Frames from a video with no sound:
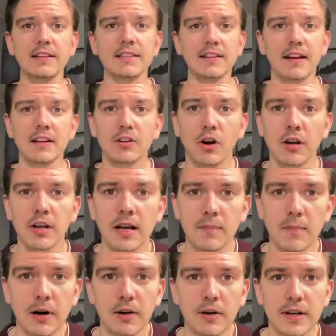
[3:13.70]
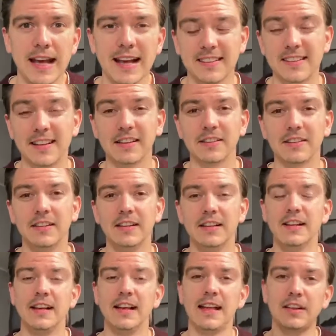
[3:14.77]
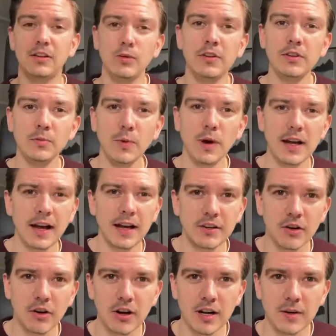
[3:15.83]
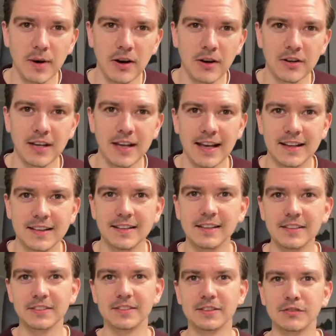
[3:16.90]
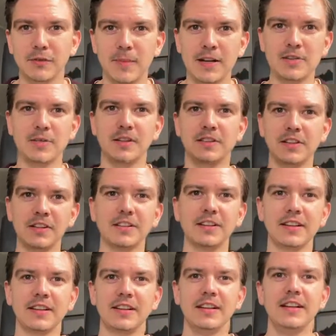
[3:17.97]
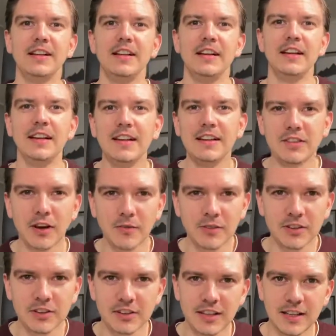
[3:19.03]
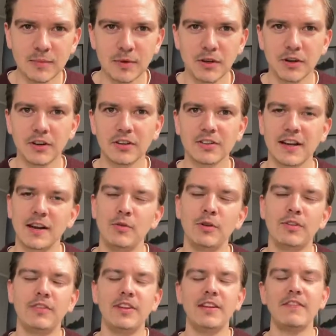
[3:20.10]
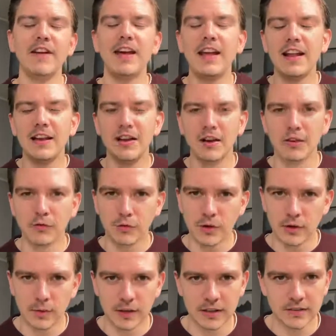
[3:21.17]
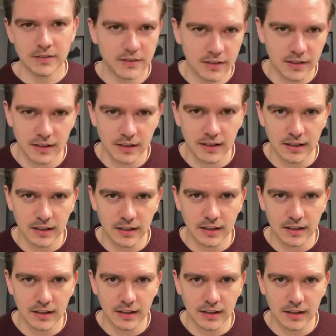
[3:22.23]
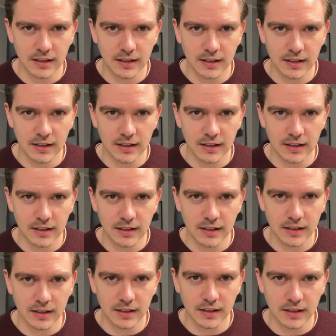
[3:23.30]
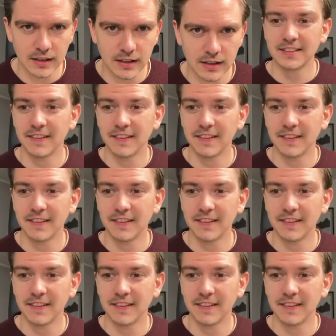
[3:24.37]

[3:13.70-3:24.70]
talking about Excel. And the reason why I talk about Excel skills for management consulting is obviously because I receive a lot of requests to talk about Excel skills.